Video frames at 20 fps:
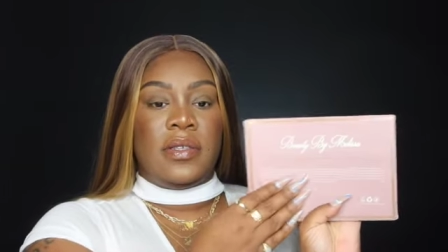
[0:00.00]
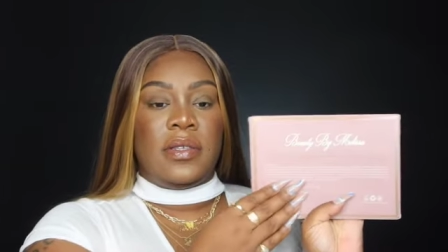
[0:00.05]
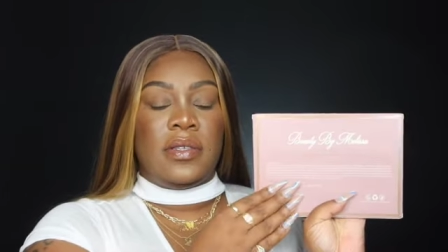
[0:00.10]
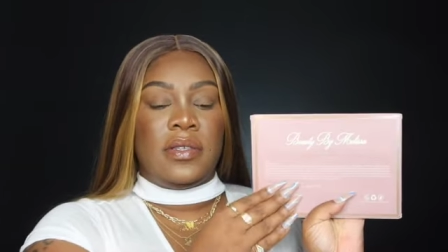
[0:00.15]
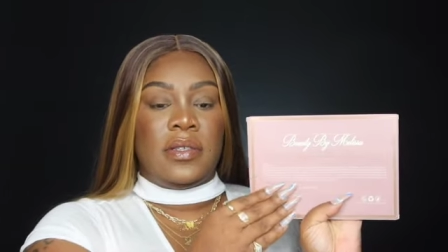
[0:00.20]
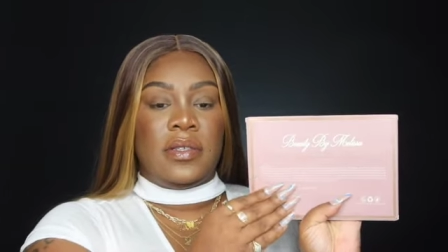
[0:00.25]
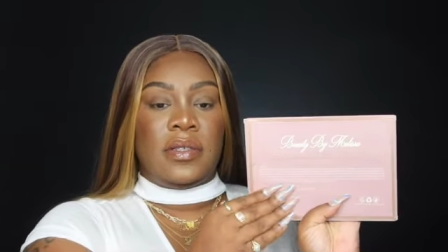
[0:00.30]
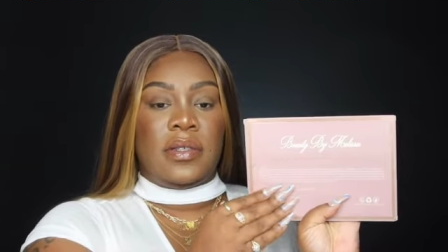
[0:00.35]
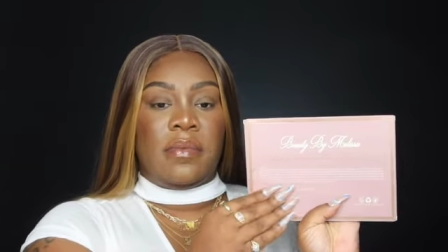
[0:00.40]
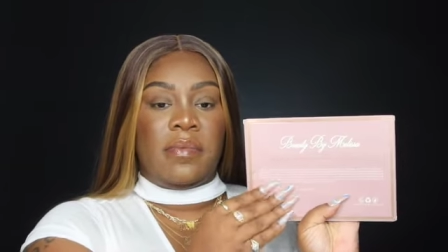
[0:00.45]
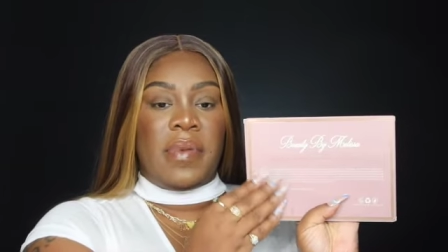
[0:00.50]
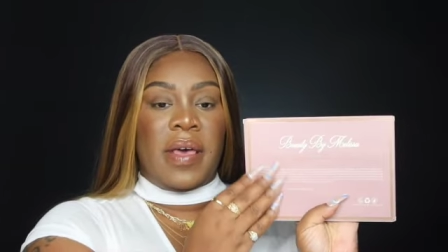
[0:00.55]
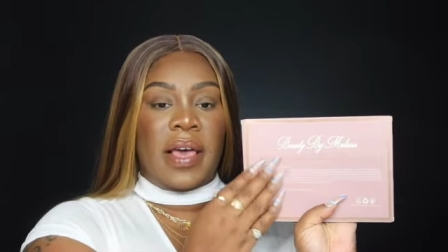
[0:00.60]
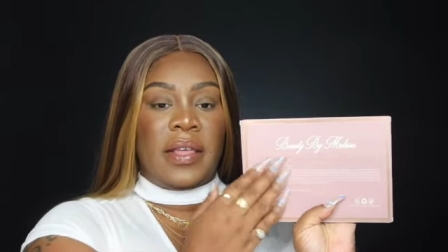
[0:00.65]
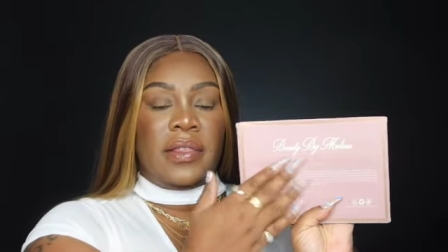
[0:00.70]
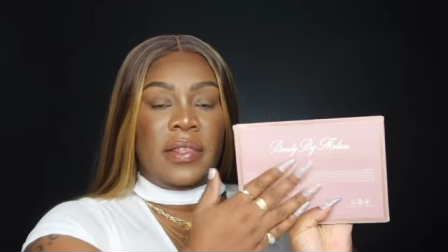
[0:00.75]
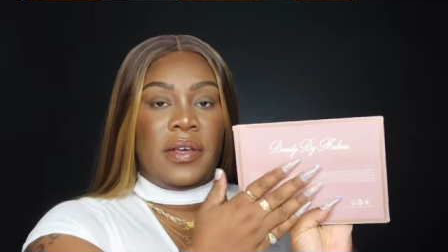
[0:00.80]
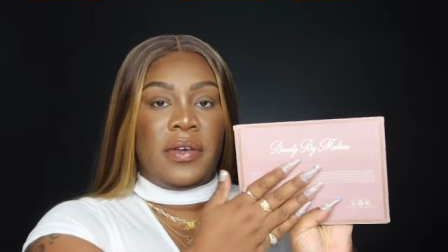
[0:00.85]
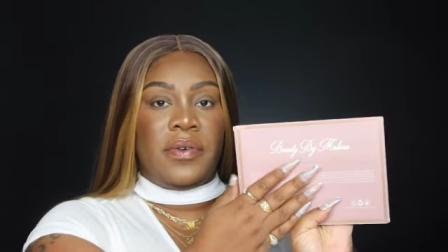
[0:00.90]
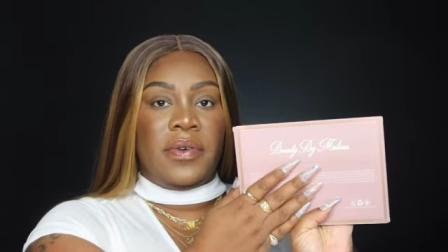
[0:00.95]
This is the
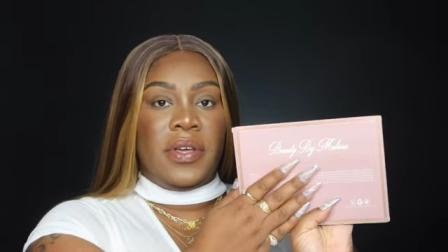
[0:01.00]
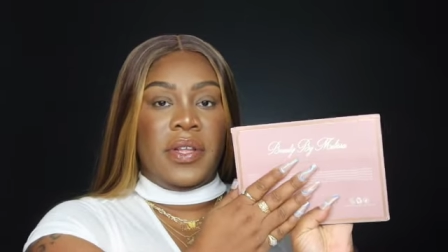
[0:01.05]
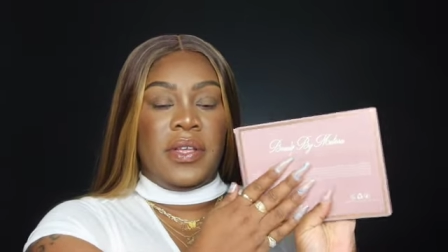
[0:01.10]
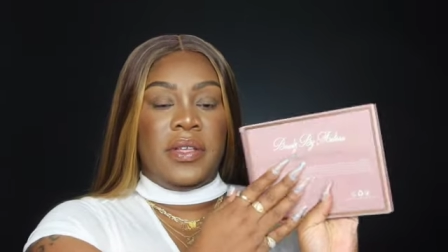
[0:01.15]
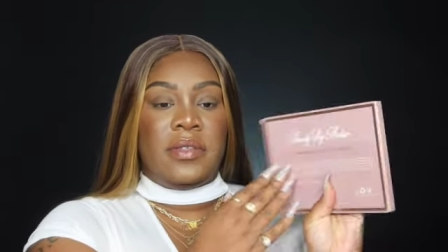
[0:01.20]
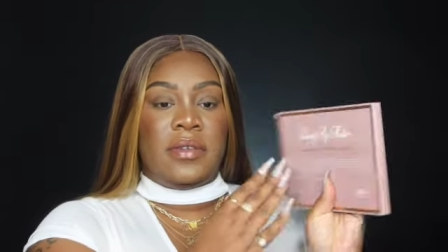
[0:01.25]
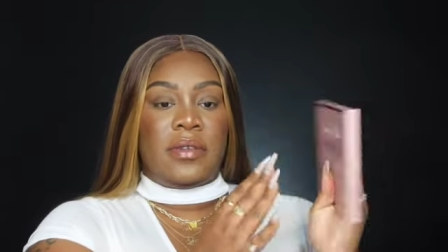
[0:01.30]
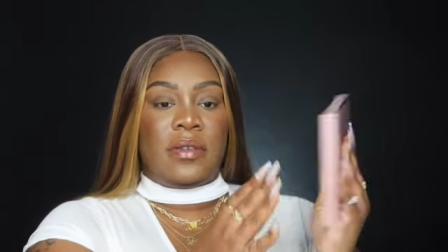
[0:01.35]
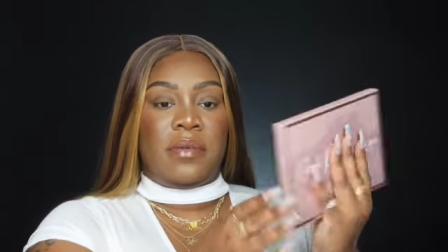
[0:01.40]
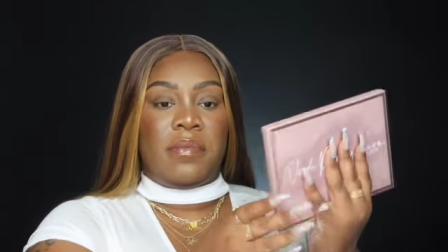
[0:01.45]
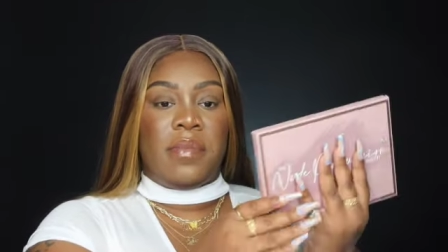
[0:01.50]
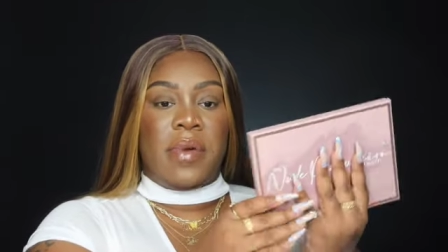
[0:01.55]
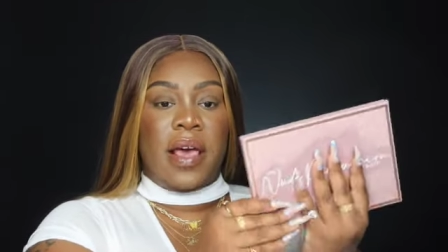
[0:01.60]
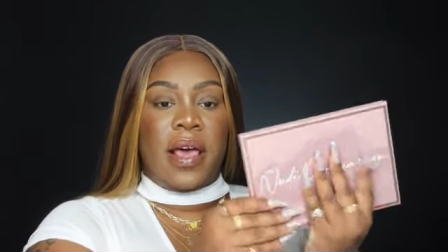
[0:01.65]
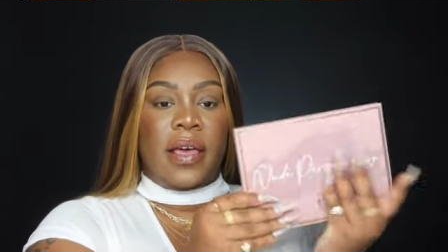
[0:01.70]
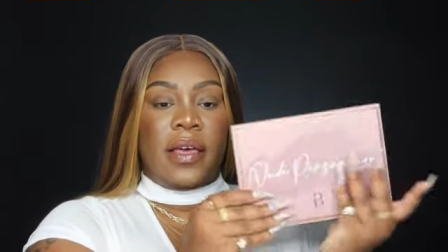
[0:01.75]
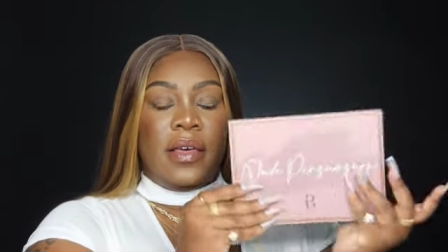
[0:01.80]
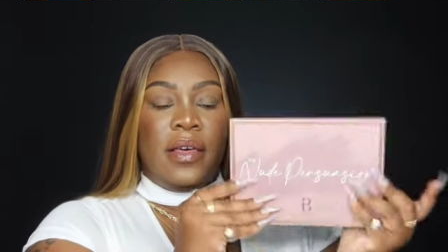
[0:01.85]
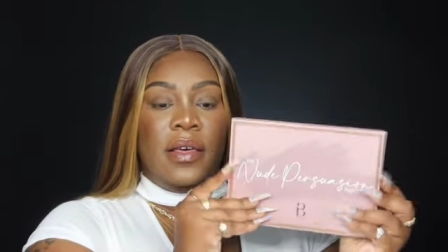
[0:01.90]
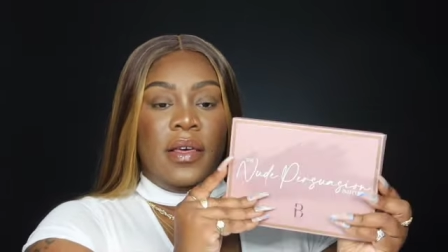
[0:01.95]
back, the ingredients on the
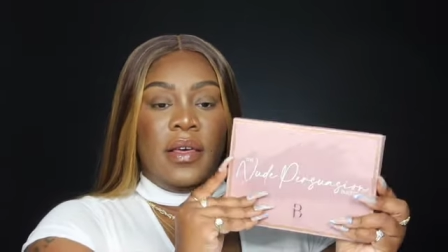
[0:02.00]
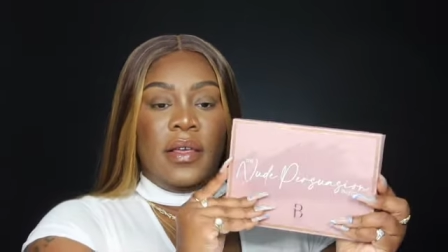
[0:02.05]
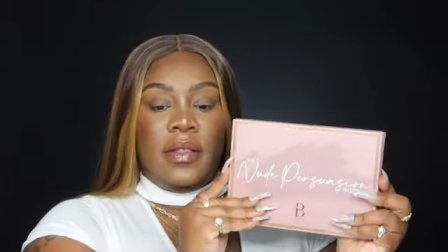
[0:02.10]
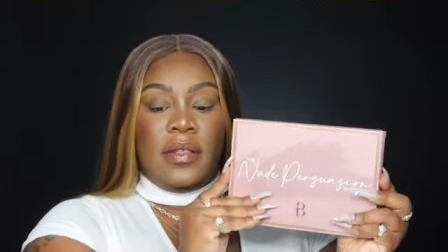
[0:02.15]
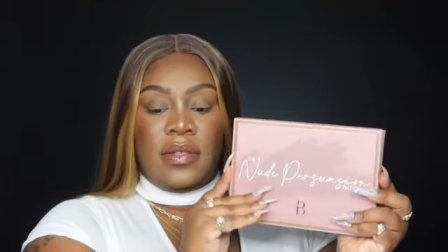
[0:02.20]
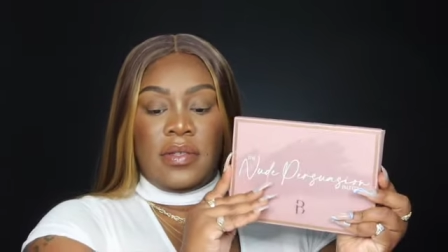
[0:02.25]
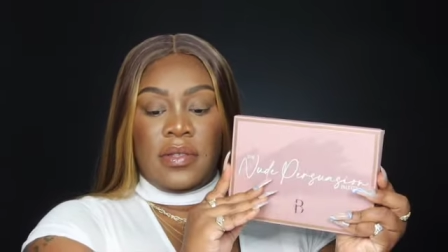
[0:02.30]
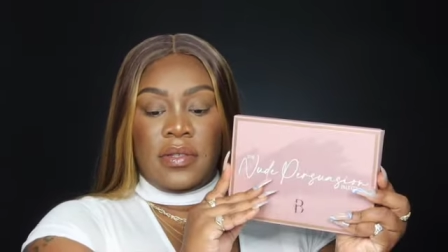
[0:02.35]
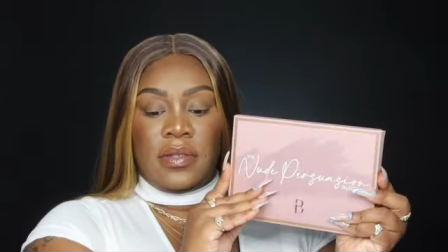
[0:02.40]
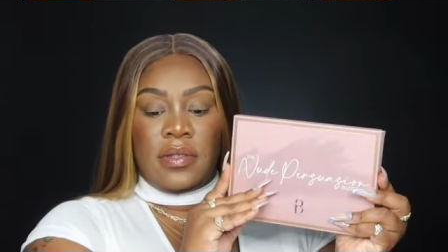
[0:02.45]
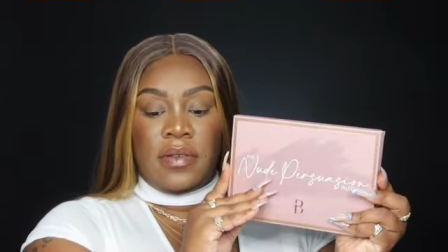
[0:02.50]
back. This is